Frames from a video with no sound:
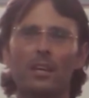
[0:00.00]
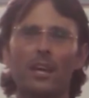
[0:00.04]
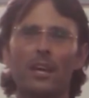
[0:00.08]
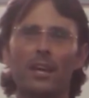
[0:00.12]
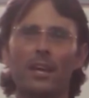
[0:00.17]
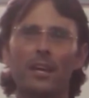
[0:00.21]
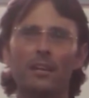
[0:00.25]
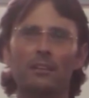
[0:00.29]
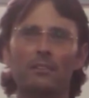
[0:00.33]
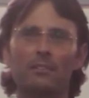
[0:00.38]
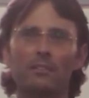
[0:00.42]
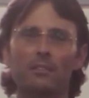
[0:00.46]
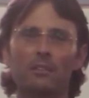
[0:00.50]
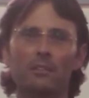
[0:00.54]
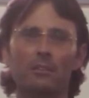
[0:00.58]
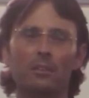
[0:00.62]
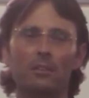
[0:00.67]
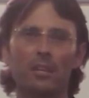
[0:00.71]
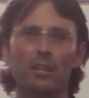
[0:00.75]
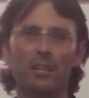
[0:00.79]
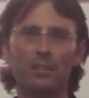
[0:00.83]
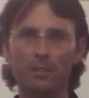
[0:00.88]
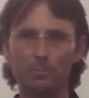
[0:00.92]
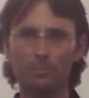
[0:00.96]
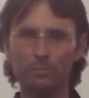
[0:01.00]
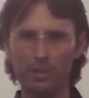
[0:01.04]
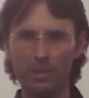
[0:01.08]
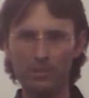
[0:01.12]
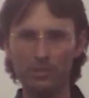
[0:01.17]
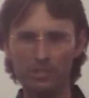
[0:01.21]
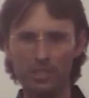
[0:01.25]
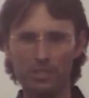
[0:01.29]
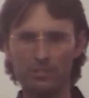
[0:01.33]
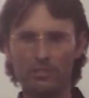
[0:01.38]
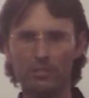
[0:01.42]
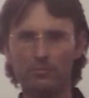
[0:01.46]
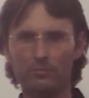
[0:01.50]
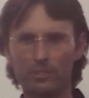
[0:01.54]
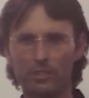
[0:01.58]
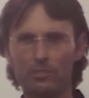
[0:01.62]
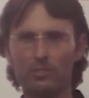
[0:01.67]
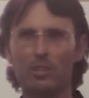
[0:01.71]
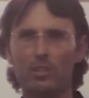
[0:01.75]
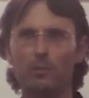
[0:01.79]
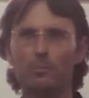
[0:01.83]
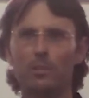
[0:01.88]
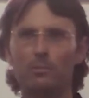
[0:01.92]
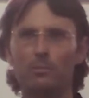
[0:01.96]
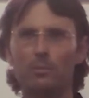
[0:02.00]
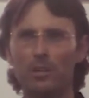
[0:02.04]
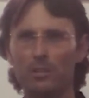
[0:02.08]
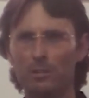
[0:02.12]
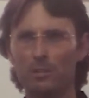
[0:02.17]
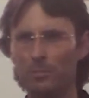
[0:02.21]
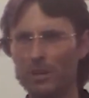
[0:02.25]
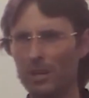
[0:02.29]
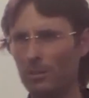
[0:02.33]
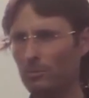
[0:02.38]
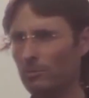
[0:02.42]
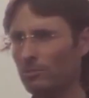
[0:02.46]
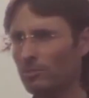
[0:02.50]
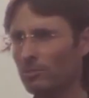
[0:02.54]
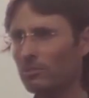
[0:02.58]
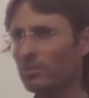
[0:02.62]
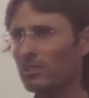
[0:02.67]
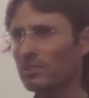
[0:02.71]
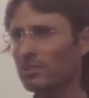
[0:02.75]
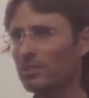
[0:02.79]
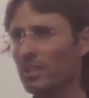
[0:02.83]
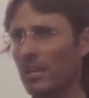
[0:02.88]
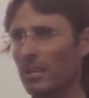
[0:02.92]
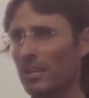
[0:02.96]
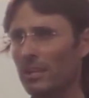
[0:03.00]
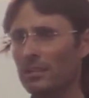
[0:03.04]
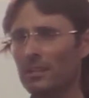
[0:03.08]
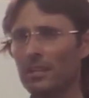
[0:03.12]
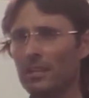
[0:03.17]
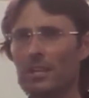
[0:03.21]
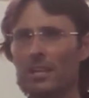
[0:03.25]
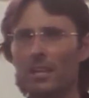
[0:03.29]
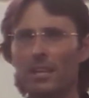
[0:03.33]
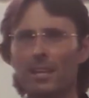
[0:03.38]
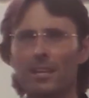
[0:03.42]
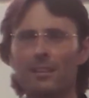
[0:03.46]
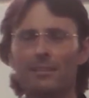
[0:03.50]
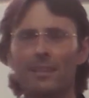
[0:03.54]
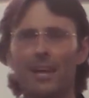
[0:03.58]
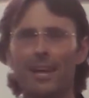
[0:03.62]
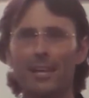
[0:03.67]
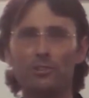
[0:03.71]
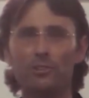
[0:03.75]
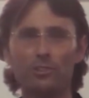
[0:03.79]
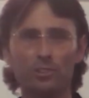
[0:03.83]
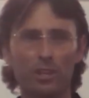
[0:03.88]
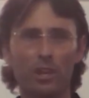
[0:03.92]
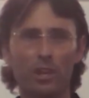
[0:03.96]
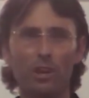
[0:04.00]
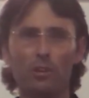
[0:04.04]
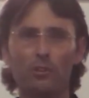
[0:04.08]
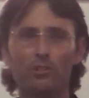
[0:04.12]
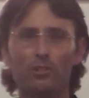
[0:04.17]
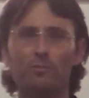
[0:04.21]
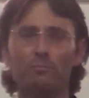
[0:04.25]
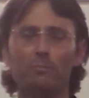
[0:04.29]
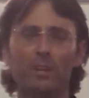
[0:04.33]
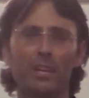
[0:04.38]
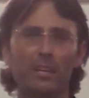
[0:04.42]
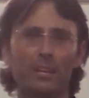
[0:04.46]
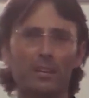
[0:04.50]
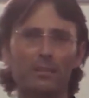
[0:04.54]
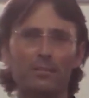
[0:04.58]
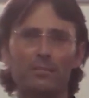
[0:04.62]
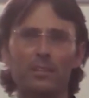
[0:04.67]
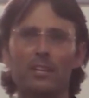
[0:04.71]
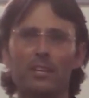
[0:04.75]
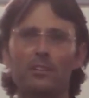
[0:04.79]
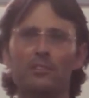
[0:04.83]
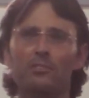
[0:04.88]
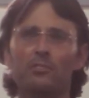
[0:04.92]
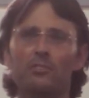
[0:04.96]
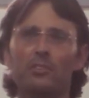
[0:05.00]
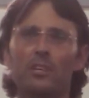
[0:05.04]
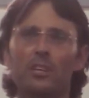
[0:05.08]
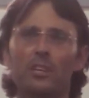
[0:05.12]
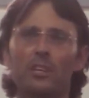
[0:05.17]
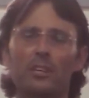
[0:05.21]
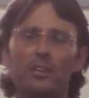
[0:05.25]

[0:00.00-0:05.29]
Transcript: And in the process of determining what the Bible should contain, they chose many things